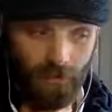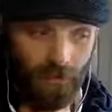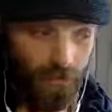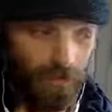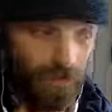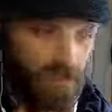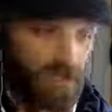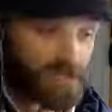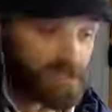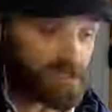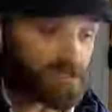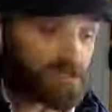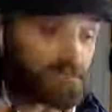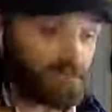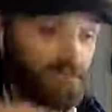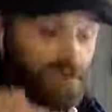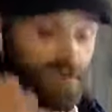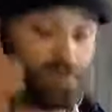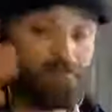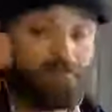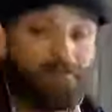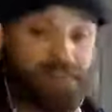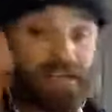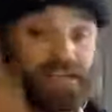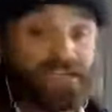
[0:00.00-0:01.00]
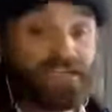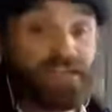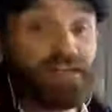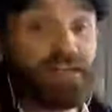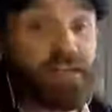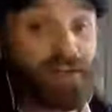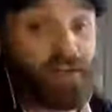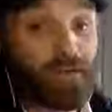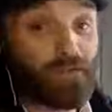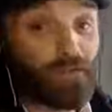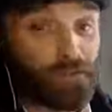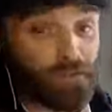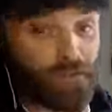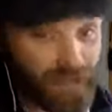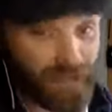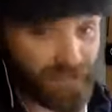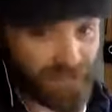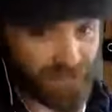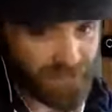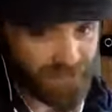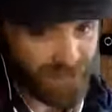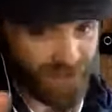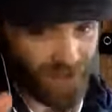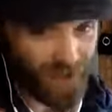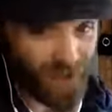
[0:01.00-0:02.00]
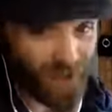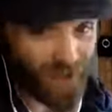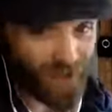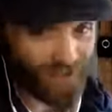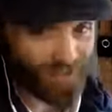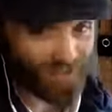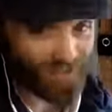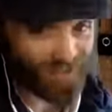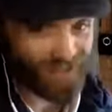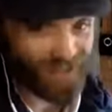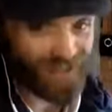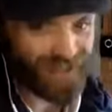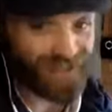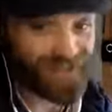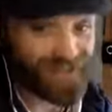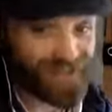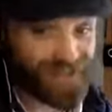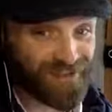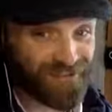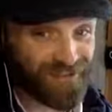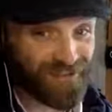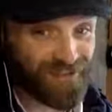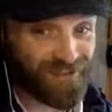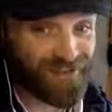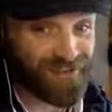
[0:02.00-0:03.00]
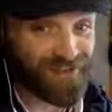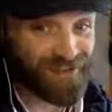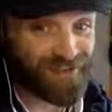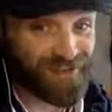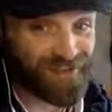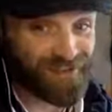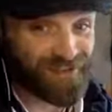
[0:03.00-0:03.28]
Unless you've committed an offence. Oh, that's different.